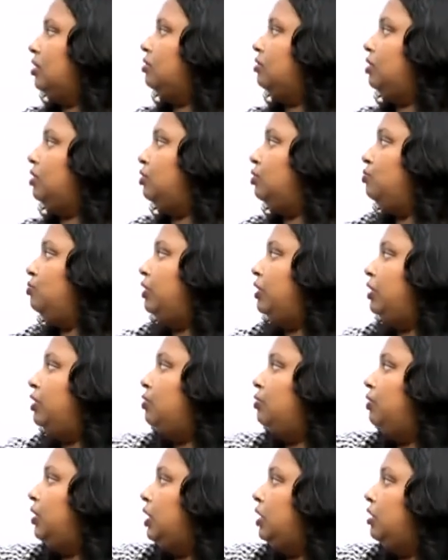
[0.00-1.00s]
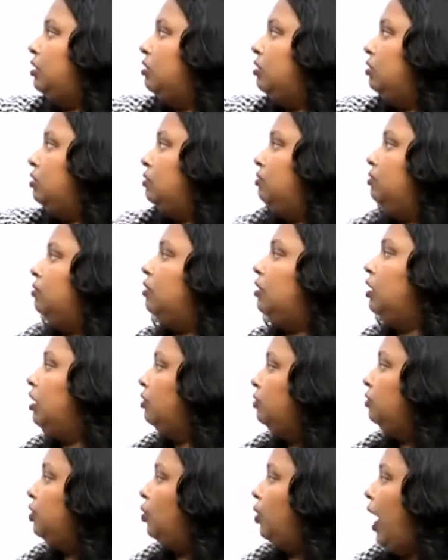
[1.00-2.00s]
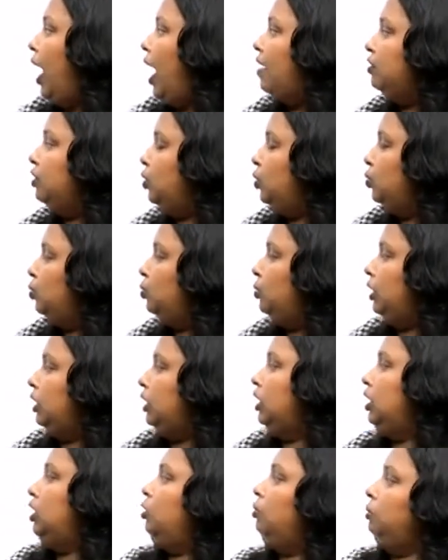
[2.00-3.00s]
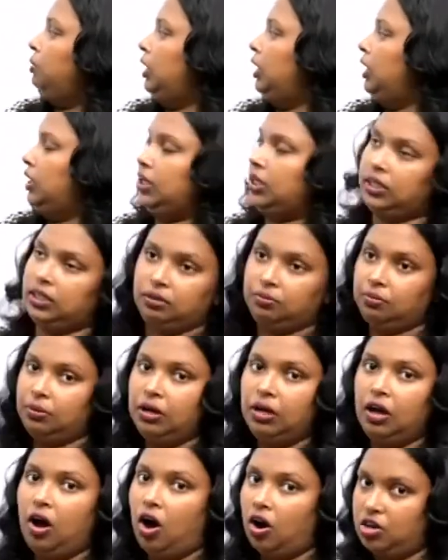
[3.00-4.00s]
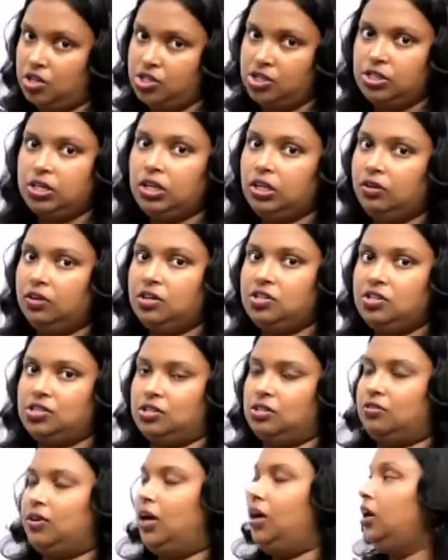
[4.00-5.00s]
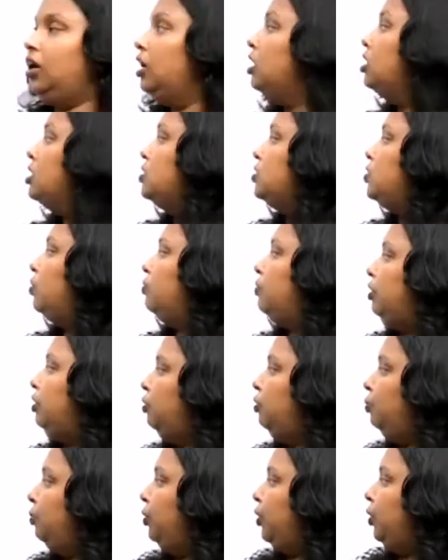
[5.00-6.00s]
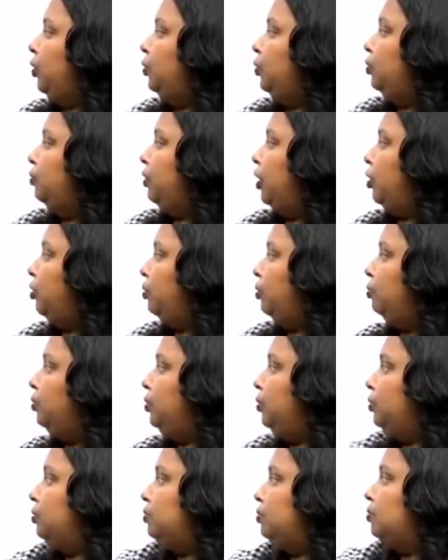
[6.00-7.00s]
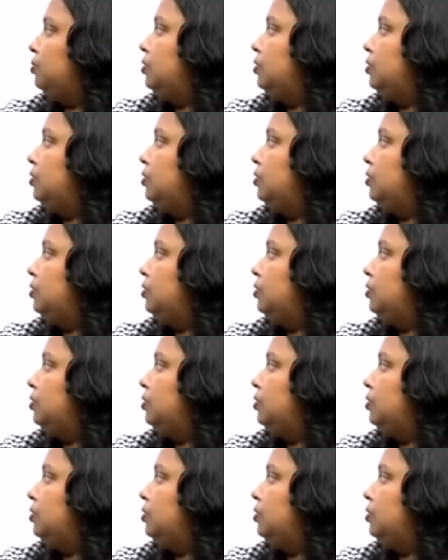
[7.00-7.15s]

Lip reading: we don't have a 2 in the denominator in the original question, right? So when you put a 2, we have to remove 2.